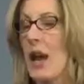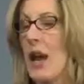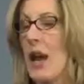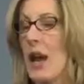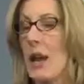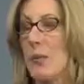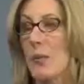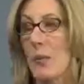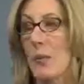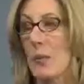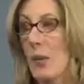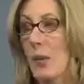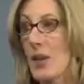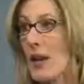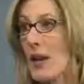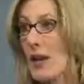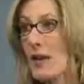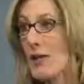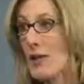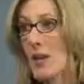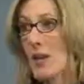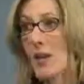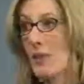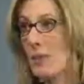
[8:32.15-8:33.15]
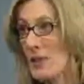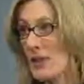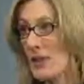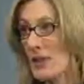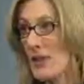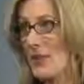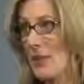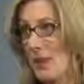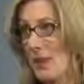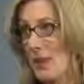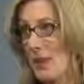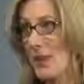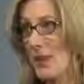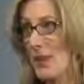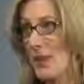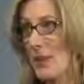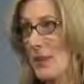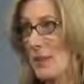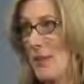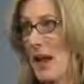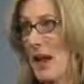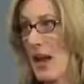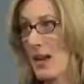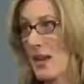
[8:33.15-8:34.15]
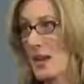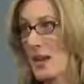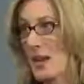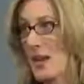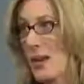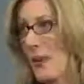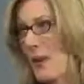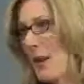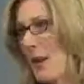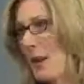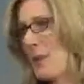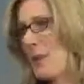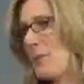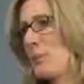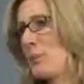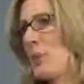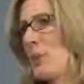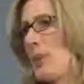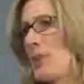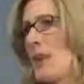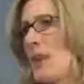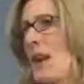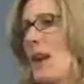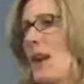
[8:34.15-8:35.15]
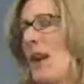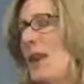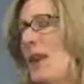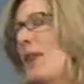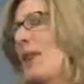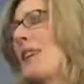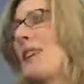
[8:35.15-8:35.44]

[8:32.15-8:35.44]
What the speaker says: We're not even good at receiving good feedback. We always push that off.